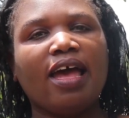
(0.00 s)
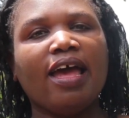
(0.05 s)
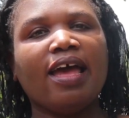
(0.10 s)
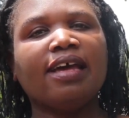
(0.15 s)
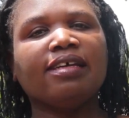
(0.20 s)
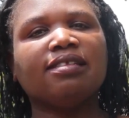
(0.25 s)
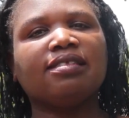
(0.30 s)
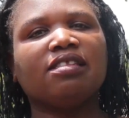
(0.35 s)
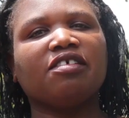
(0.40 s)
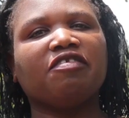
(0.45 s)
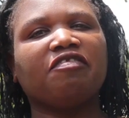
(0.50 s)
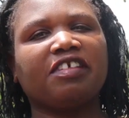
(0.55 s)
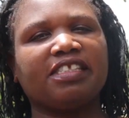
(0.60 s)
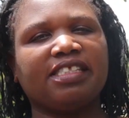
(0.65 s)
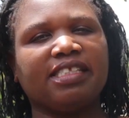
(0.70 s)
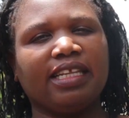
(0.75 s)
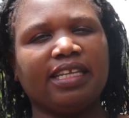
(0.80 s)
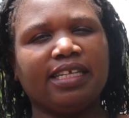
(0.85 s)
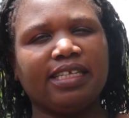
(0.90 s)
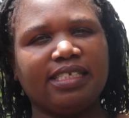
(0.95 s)
as the
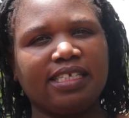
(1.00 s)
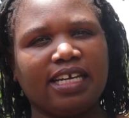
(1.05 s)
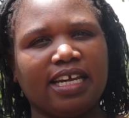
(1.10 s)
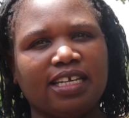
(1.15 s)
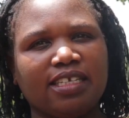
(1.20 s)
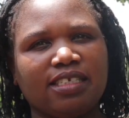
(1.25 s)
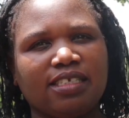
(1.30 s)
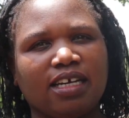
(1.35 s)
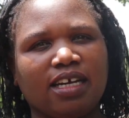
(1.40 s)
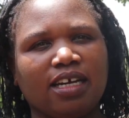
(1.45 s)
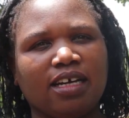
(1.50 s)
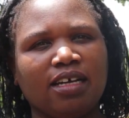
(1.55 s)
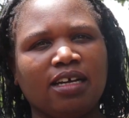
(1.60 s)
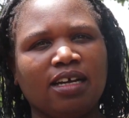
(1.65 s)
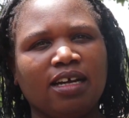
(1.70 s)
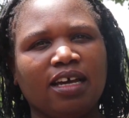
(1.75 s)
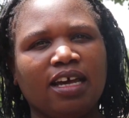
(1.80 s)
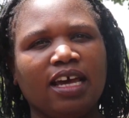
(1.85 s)
facilitator